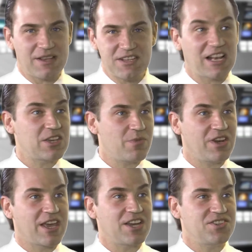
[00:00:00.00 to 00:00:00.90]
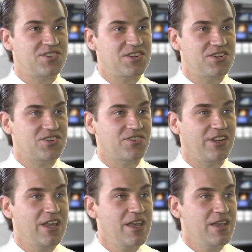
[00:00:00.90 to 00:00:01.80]
and telecommunications
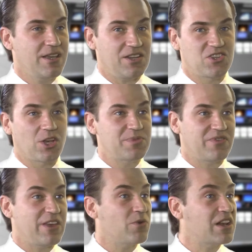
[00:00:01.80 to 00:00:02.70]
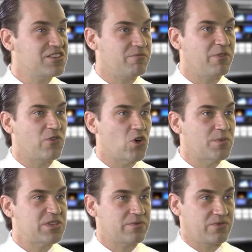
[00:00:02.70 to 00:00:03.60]
industry, in terms of their relative
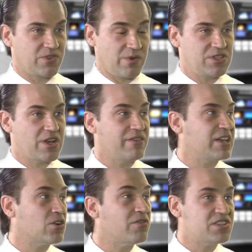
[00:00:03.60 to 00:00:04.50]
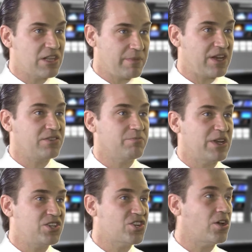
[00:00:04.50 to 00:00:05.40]
performance to each other, can obviously
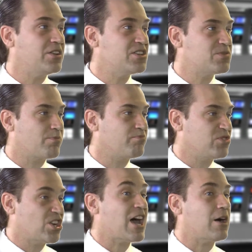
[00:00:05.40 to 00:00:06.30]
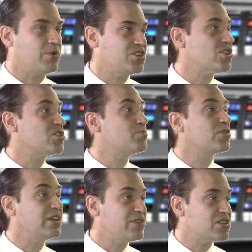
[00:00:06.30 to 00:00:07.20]
be shown in this chart, which shows
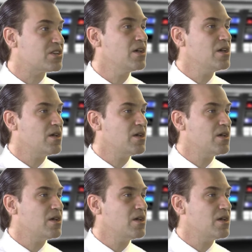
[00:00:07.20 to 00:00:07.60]
previous